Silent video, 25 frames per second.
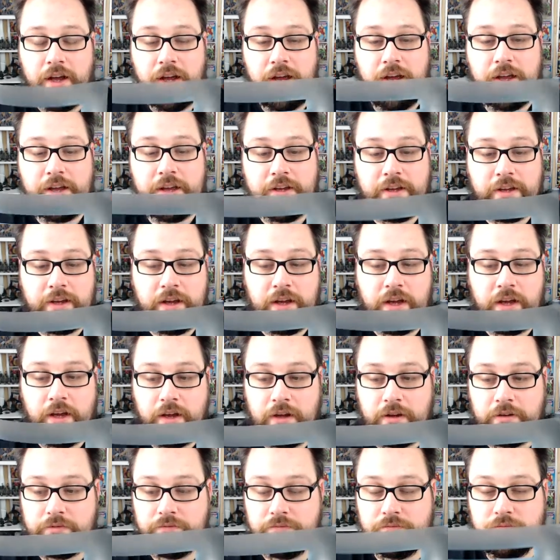
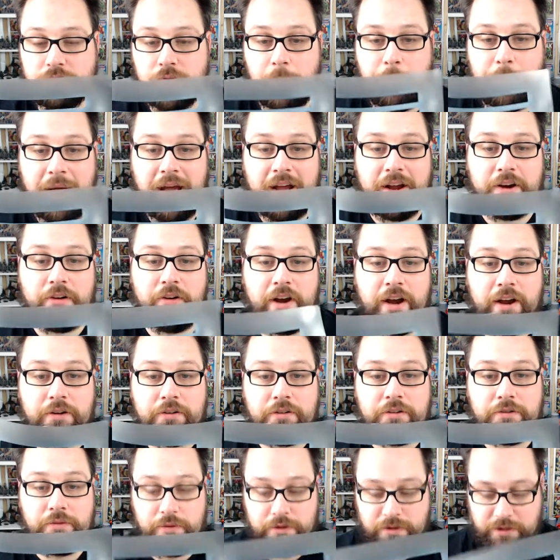a
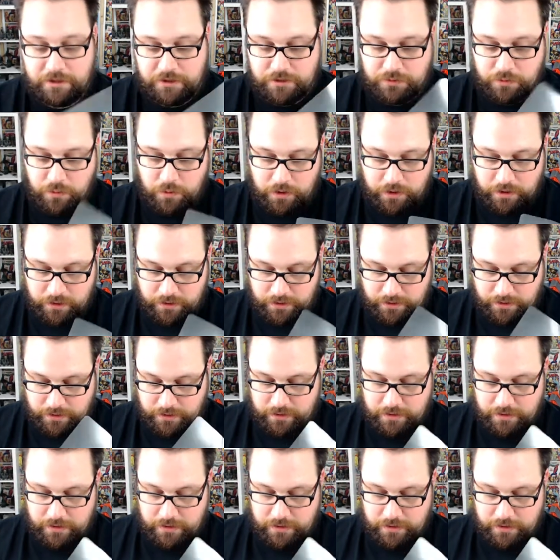background with this one,